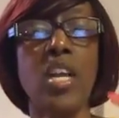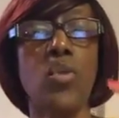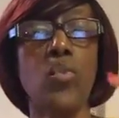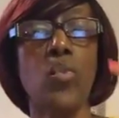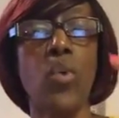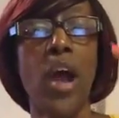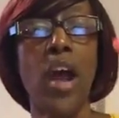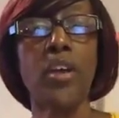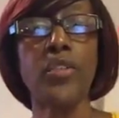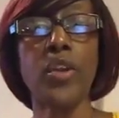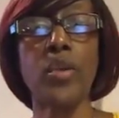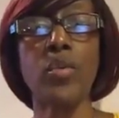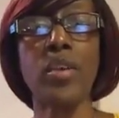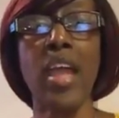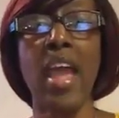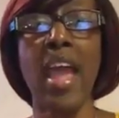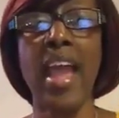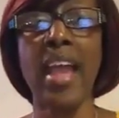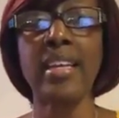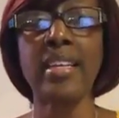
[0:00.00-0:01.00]
how they're
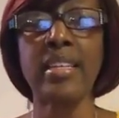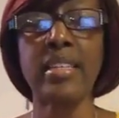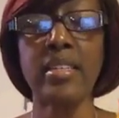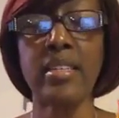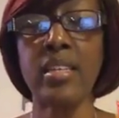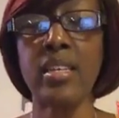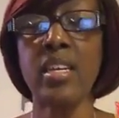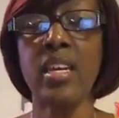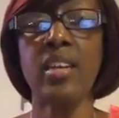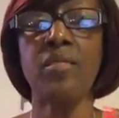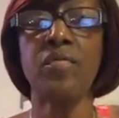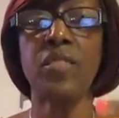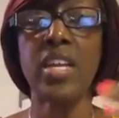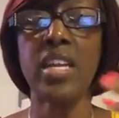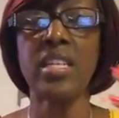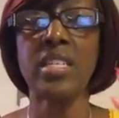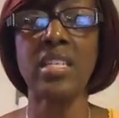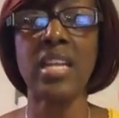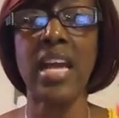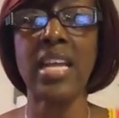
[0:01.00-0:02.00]
reacting,
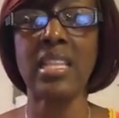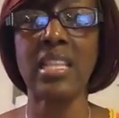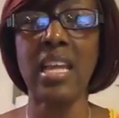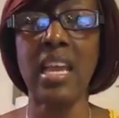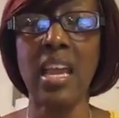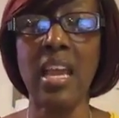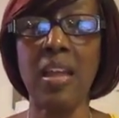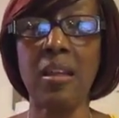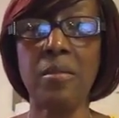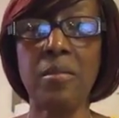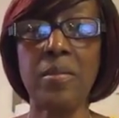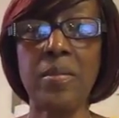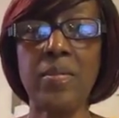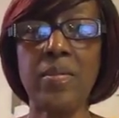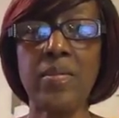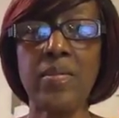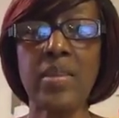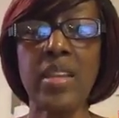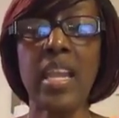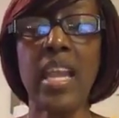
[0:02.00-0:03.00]
things like that.
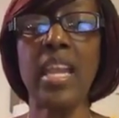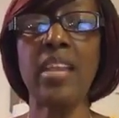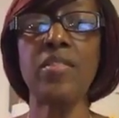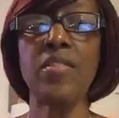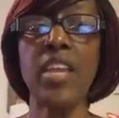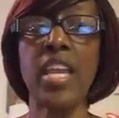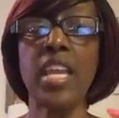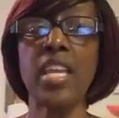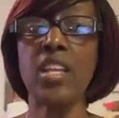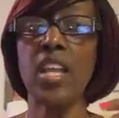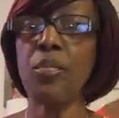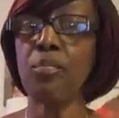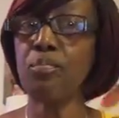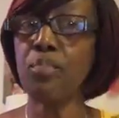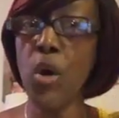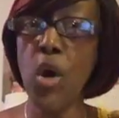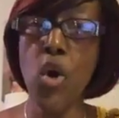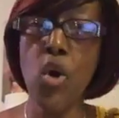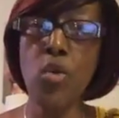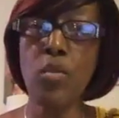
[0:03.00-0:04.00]
And then,
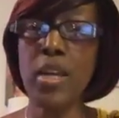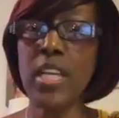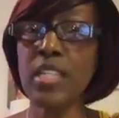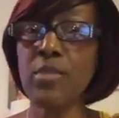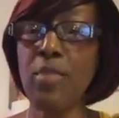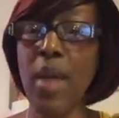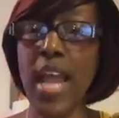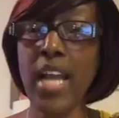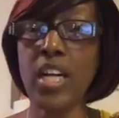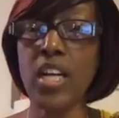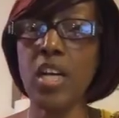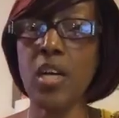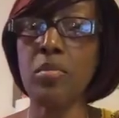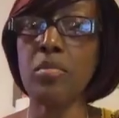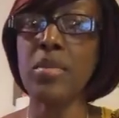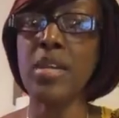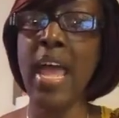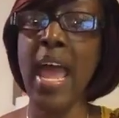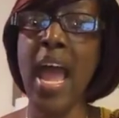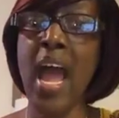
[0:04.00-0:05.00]
boom, it's back up.
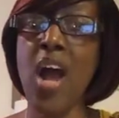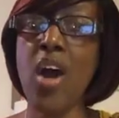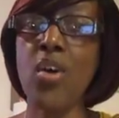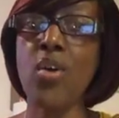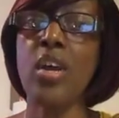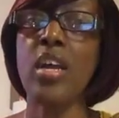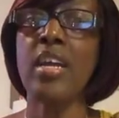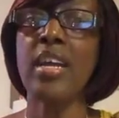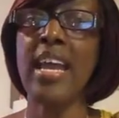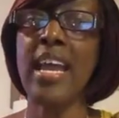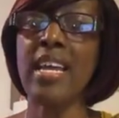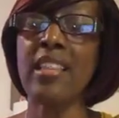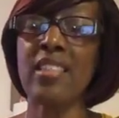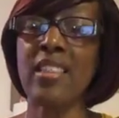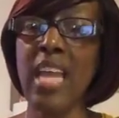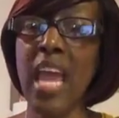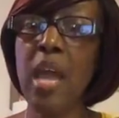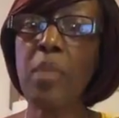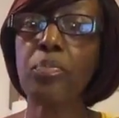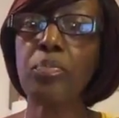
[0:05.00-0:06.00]
Now, at
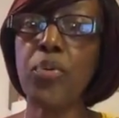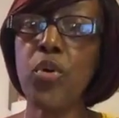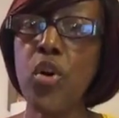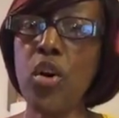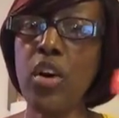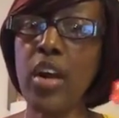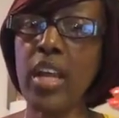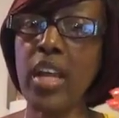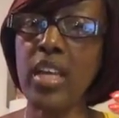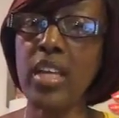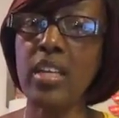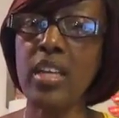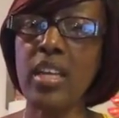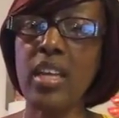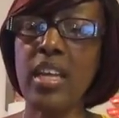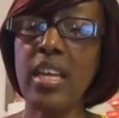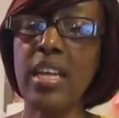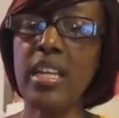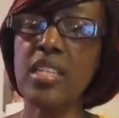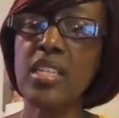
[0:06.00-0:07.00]
that point,
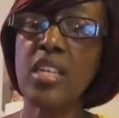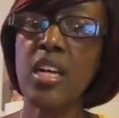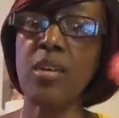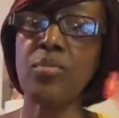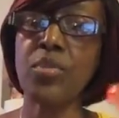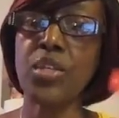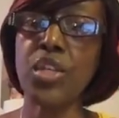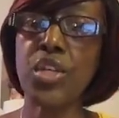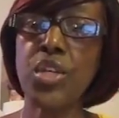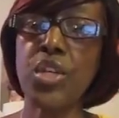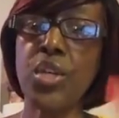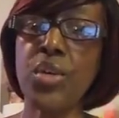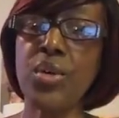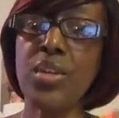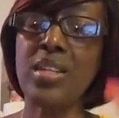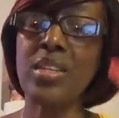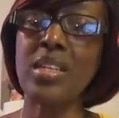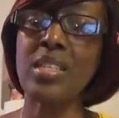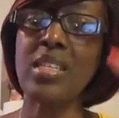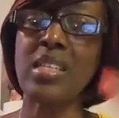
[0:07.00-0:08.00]
it's up to you
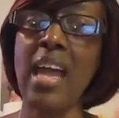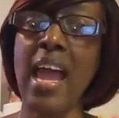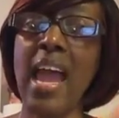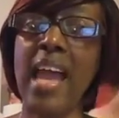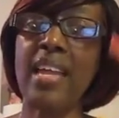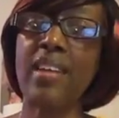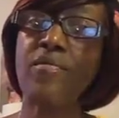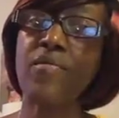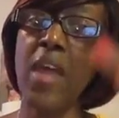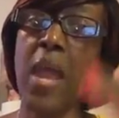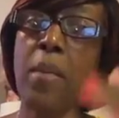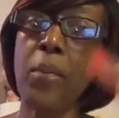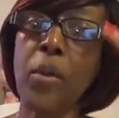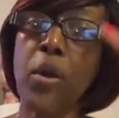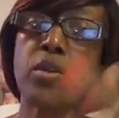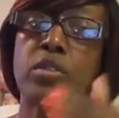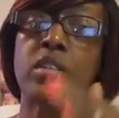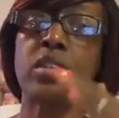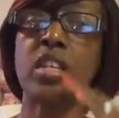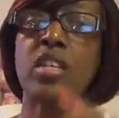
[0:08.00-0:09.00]
to decide if that
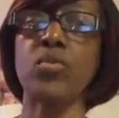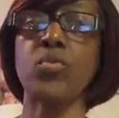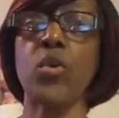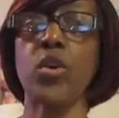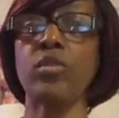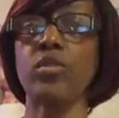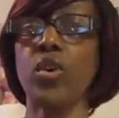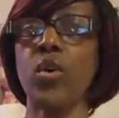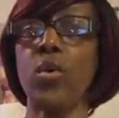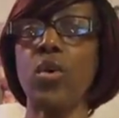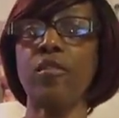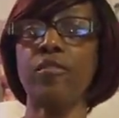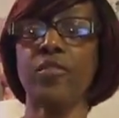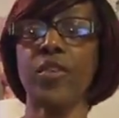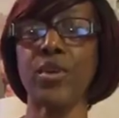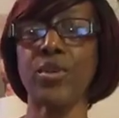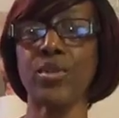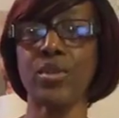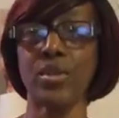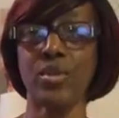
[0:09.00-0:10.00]
person is worth going
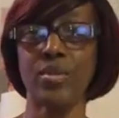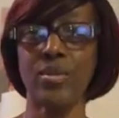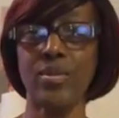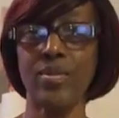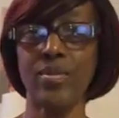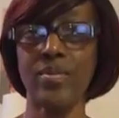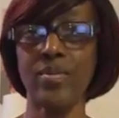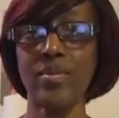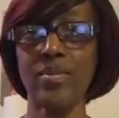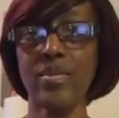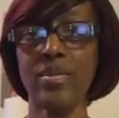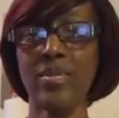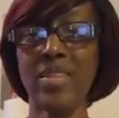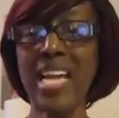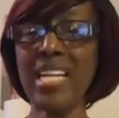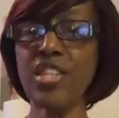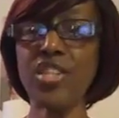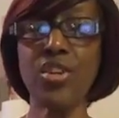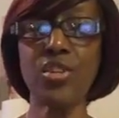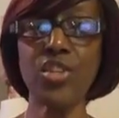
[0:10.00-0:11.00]
further.
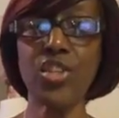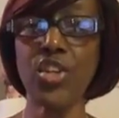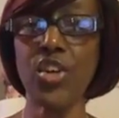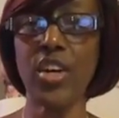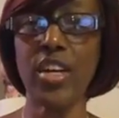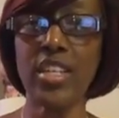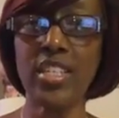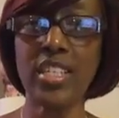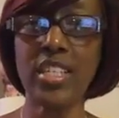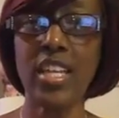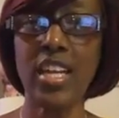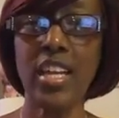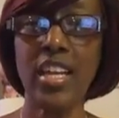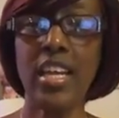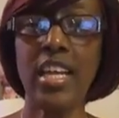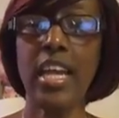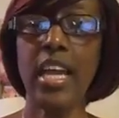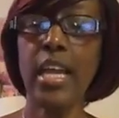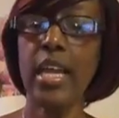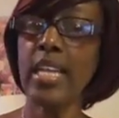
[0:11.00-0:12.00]
That's your choice.
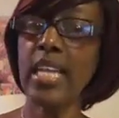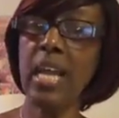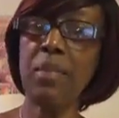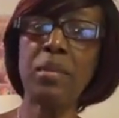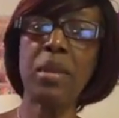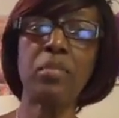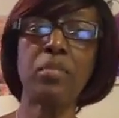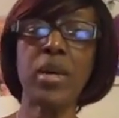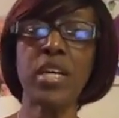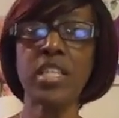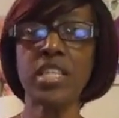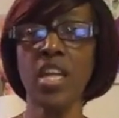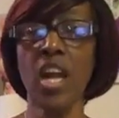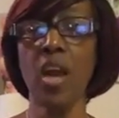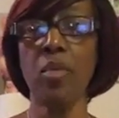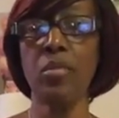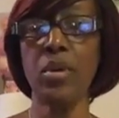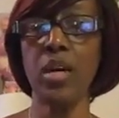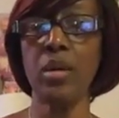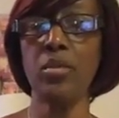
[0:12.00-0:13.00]
Let me bust
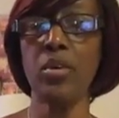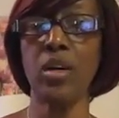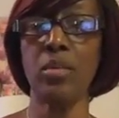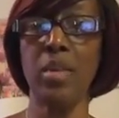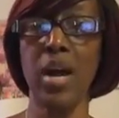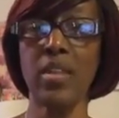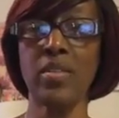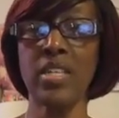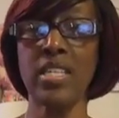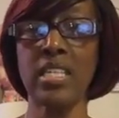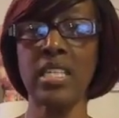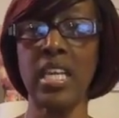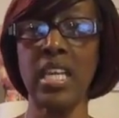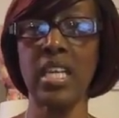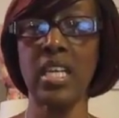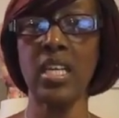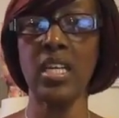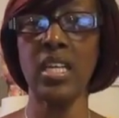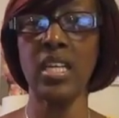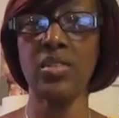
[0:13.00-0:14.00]
y'all bubble about this
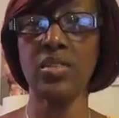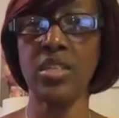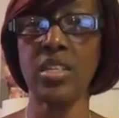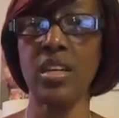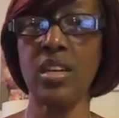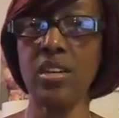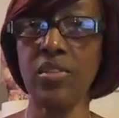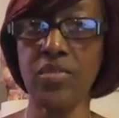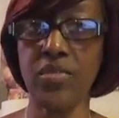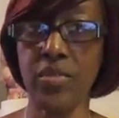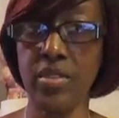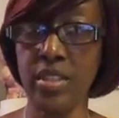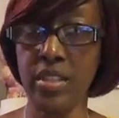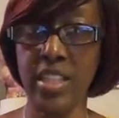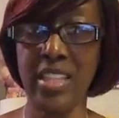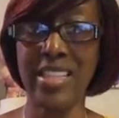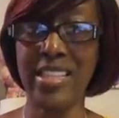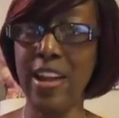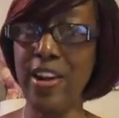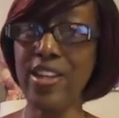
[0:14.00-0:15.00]
in love stuff.
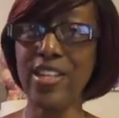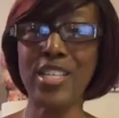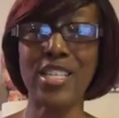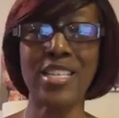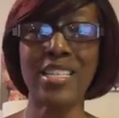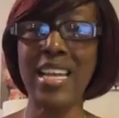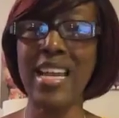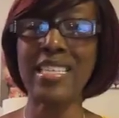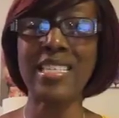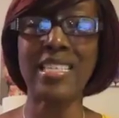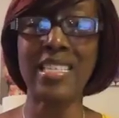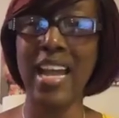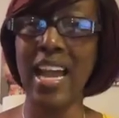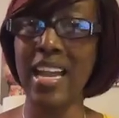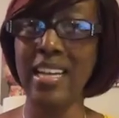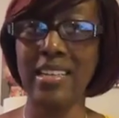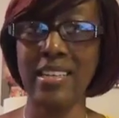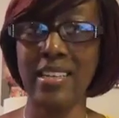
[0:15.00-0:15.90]
That's not.